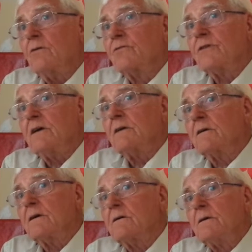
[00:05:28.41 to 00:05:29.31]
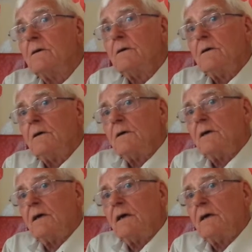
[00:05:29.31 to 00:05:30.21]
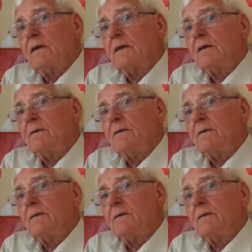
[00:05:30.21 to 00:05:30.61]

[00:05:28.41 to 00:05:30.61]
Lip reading: thing, you know. And